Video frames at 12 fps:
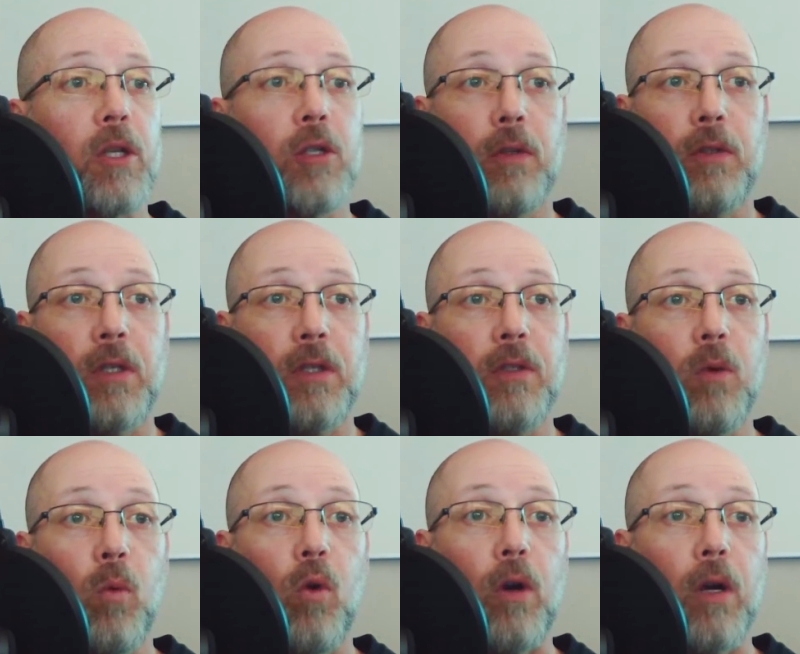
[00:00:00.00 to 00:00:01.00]
which, since
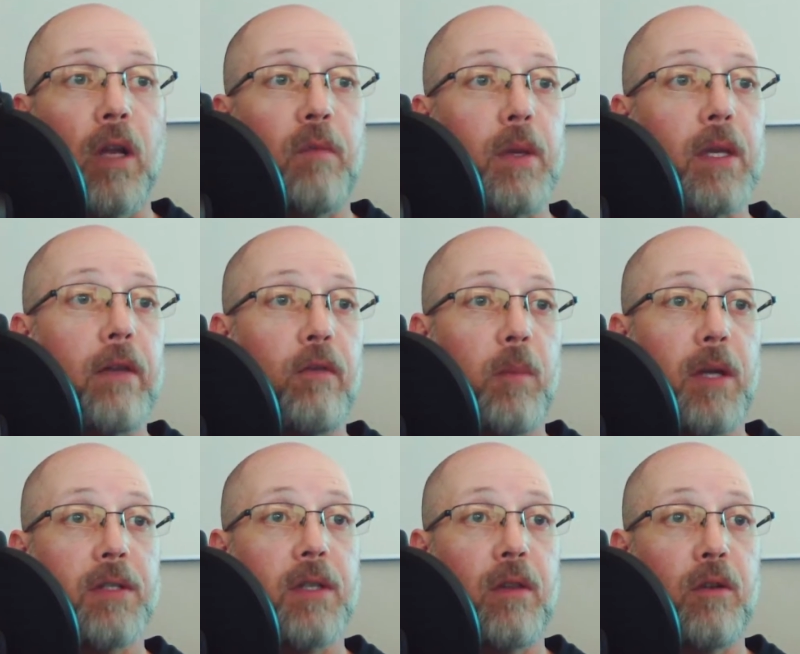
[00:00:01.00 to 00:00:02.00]
the war, have been given
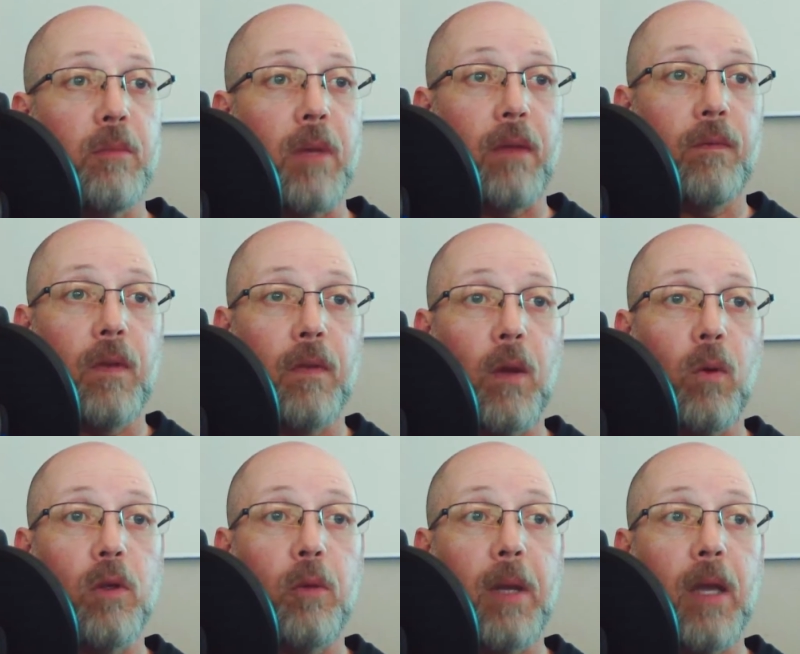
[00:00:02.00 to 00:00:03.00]
by Southern men that they
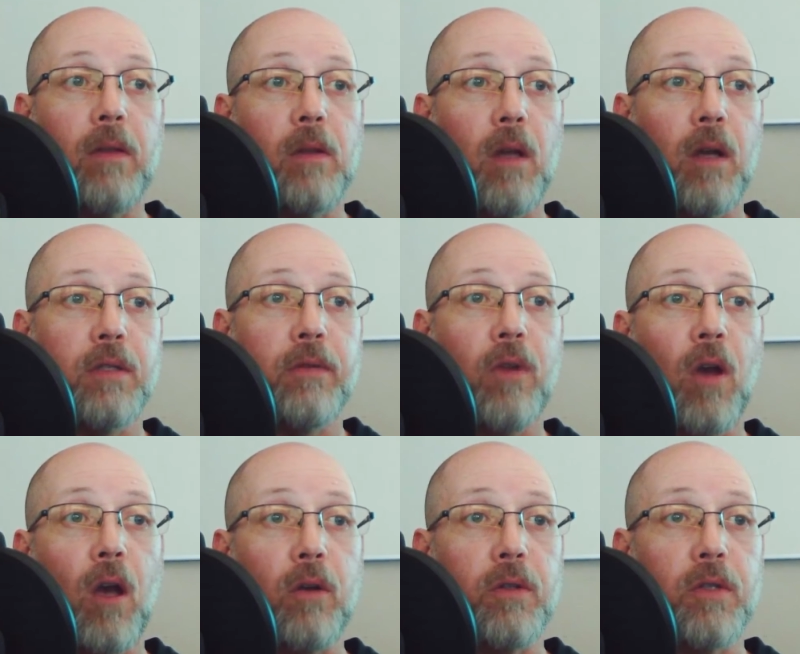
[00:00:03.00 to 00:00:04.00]
will obey the laws of
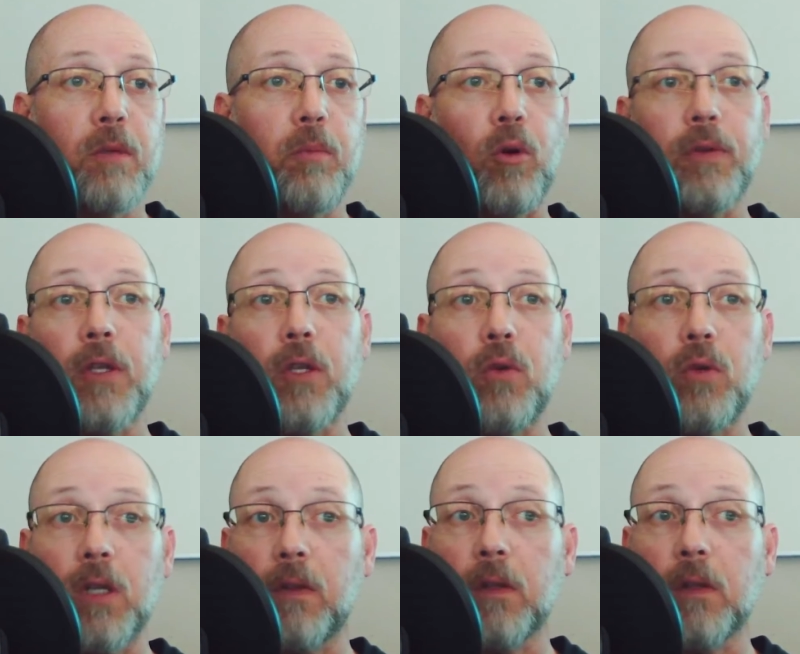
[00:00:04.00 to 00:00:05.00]
Congress, support the
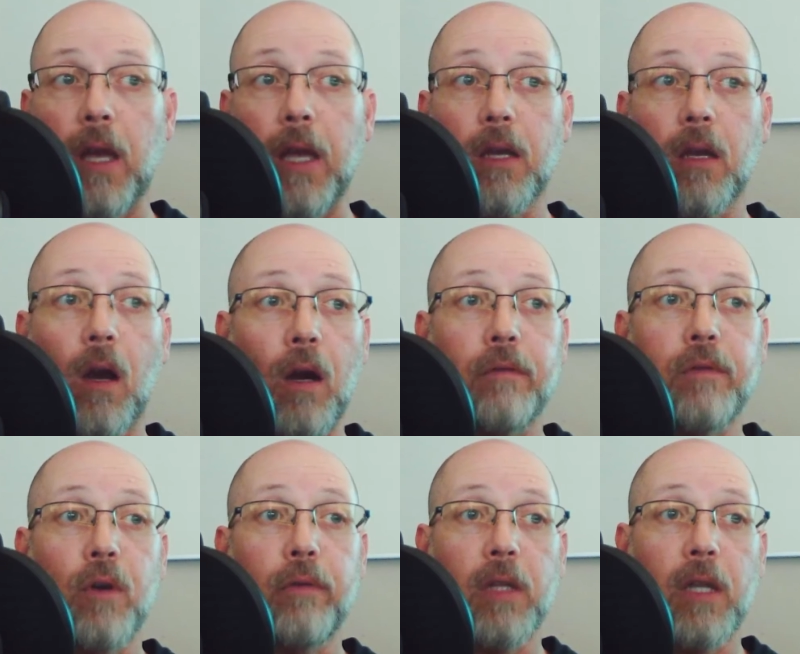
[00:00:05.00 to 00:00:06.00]
Union, and the like, are of
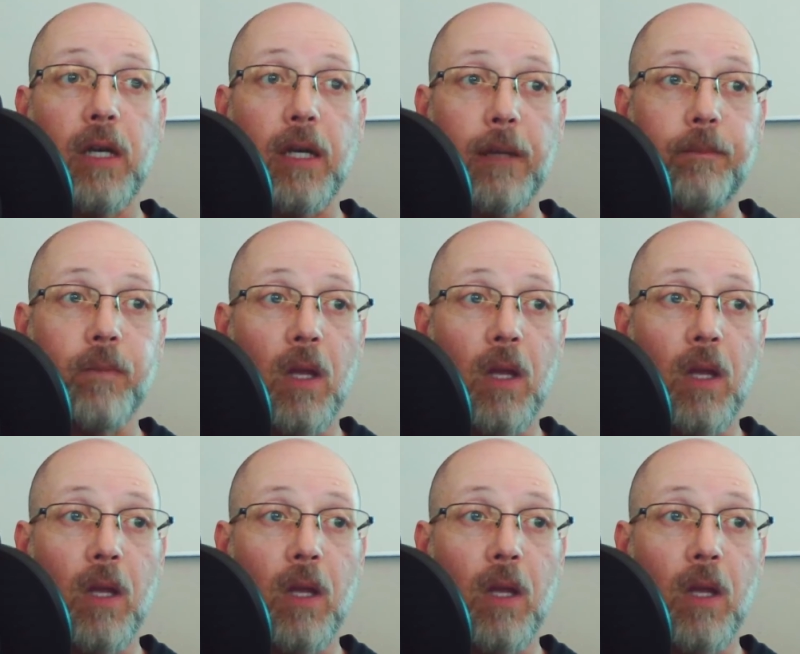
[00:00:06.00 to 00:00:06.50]
no validity.